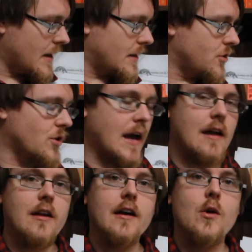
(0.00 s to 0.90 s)
You
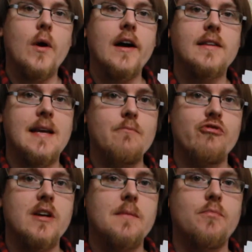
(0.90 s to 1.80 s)
can acquire
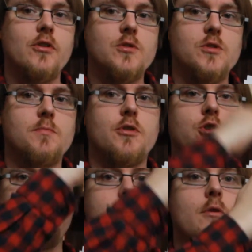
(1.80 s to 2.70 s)
temporary hit points which
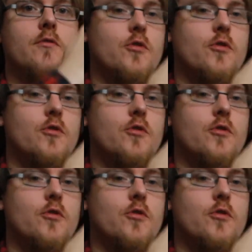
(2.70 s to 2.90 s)
push you above